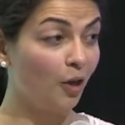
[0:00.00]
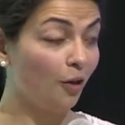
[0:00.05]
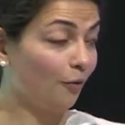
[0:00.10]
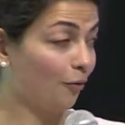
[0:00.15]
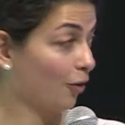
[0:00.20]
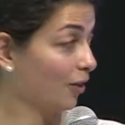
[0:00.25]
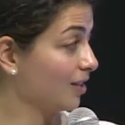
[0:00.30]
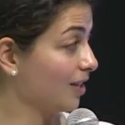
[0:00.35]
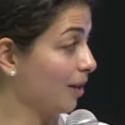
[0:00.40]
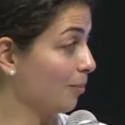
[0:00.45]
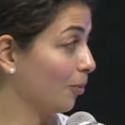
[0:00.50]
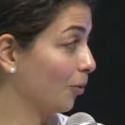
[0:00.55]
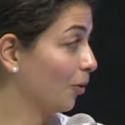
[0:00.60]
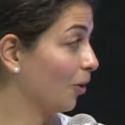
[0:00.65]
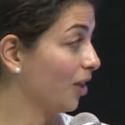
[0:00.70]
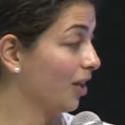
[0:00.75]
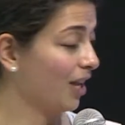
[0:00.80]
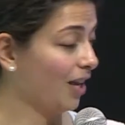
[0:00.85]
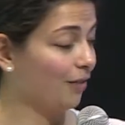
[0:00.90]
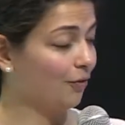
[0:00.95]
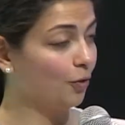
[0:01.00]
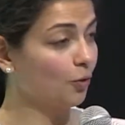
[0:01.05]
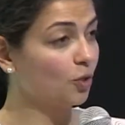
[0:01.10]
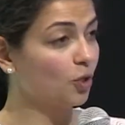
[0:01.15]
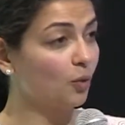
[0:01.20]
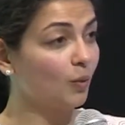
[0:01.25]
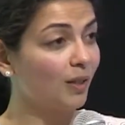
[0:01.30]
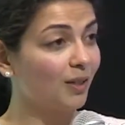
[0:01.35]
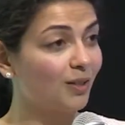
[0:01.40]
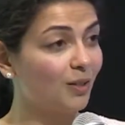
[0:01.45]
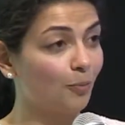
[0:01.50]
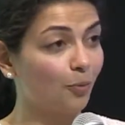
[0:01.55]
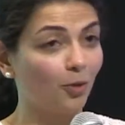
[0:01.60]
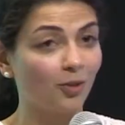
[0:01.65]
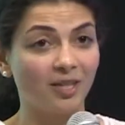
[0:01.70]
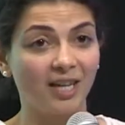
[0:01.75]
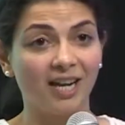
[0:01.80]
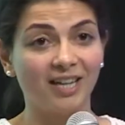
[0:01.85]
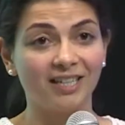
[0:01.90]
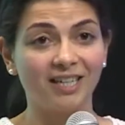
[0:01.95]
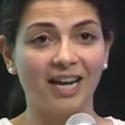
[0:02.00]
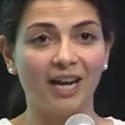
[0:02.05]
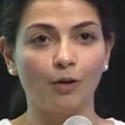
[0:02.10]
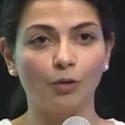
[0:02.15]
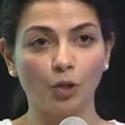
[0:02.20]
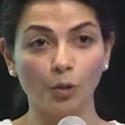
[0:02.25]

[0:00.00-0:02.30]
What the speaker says: For example, if you're doing support day in, day out,